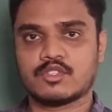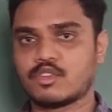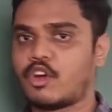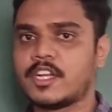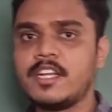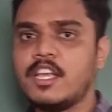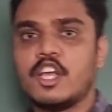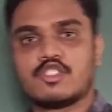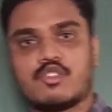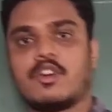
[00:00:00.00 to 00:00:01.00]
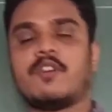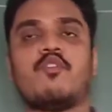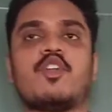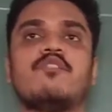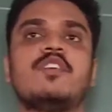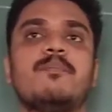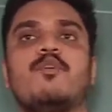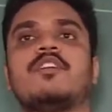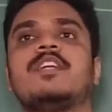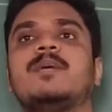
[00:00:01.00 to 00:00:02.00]
Got it? So one of the
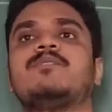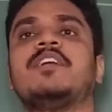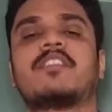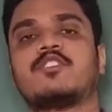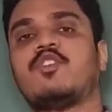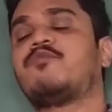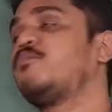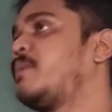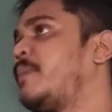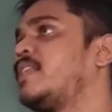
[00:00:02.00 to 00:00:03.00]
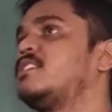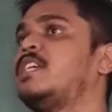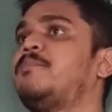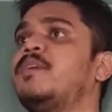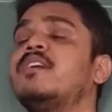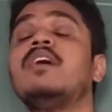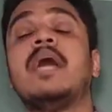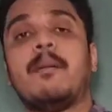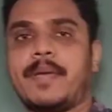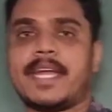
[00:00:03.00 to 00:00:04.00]
important tips and tricks of to prepare the
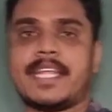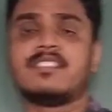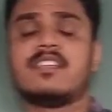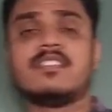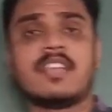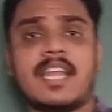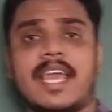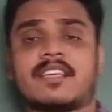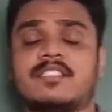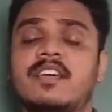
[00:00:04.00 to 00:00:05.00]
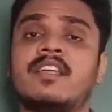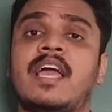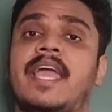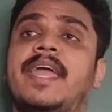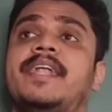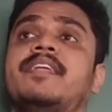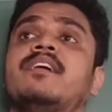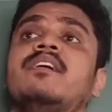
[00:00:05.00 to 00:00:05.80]
chapter, pay attention to the lecture and